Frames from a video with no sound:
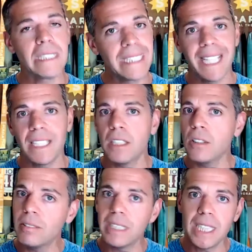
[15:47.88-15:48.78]
Yeah, you
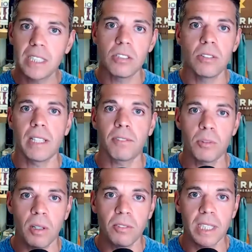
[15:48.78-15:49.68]
don't need to do that for
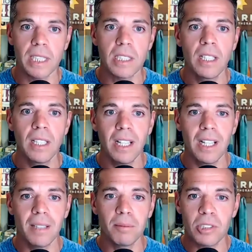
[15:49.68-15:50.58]
12 weeks.
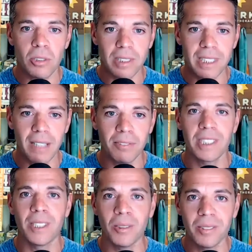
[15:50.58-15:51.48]
You certainly
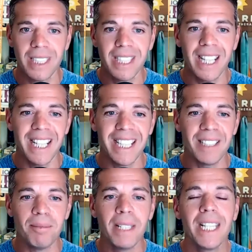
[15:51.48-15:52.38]
definitely
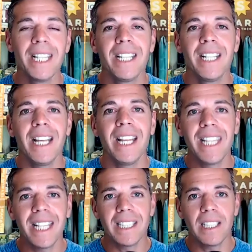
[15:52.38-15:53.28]
don't. And
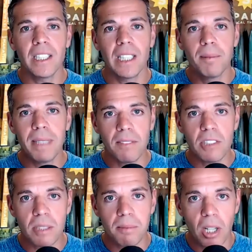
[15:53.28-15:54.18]
then let me give you
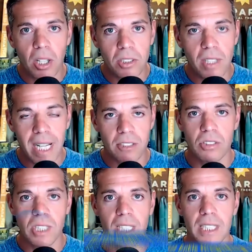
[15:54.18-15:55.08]
some other
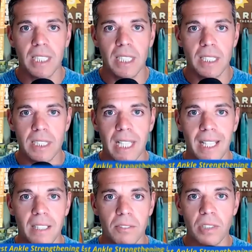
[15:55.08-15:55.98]
exercise ideas
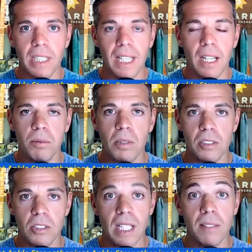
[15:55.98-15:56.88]
that have really helped
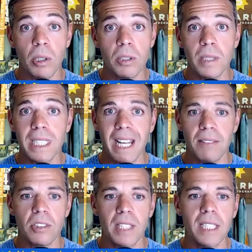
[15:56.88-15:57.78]
runners that I've worked with
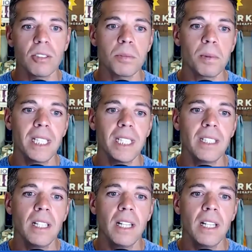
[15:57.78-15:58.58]
after an ankle sprain.